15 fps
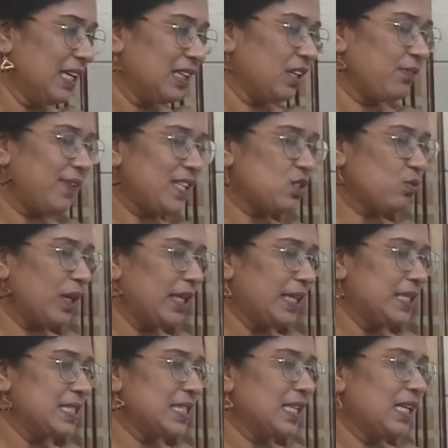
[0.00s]
The first one
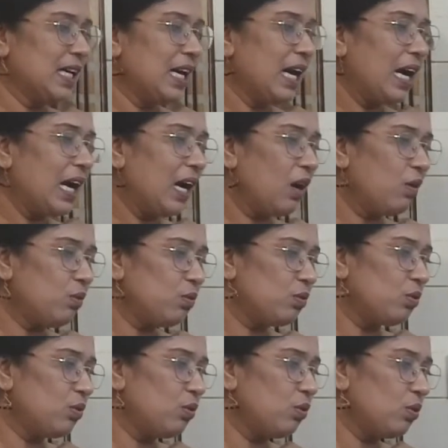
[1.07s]
is, how
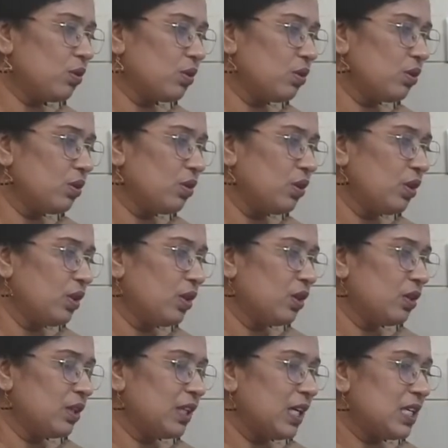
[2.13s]
look
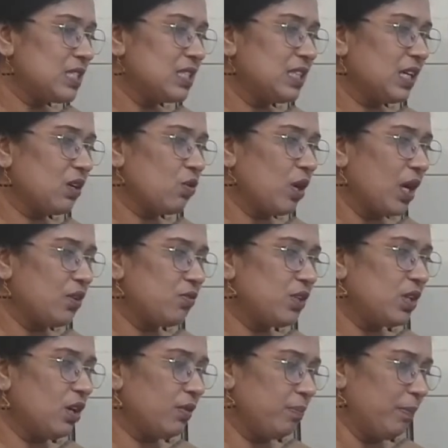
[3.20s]
does the
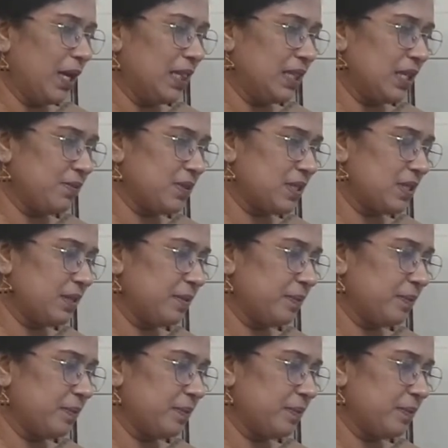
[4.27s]
country of Maldives?